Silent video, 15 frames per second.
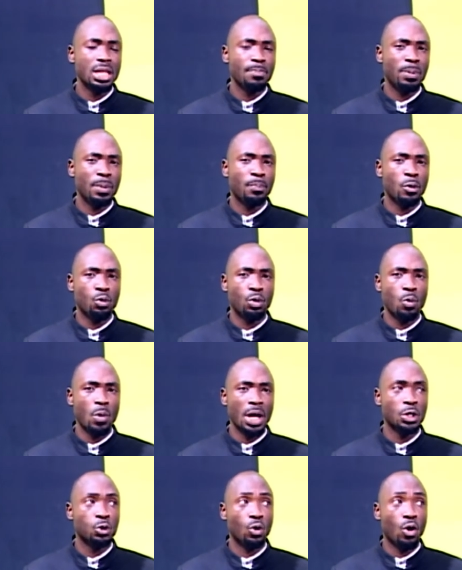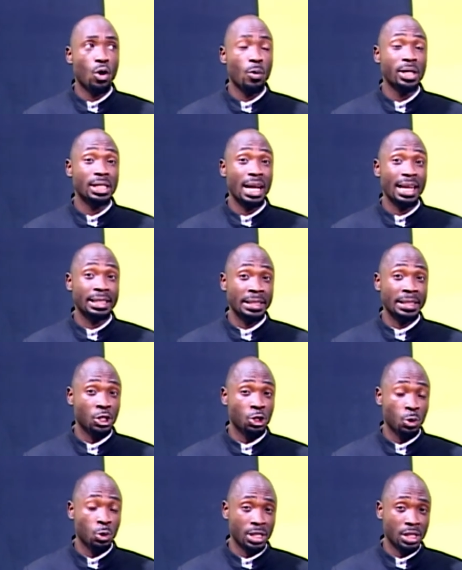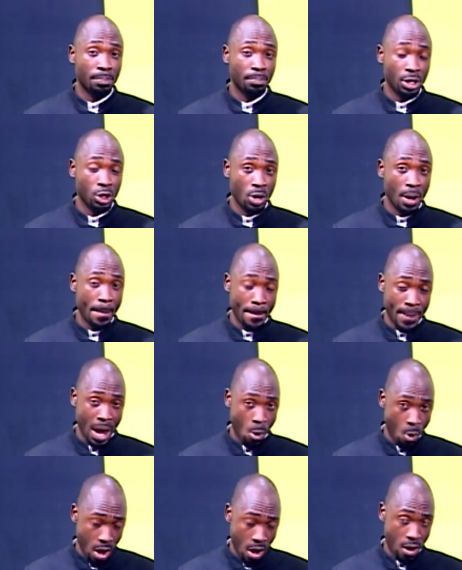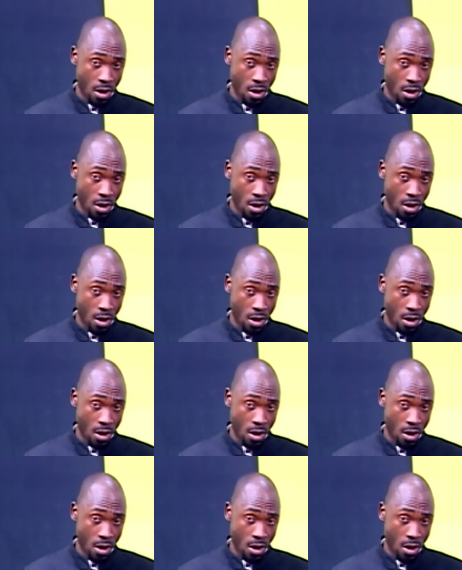people will want to always attach to a spiritual power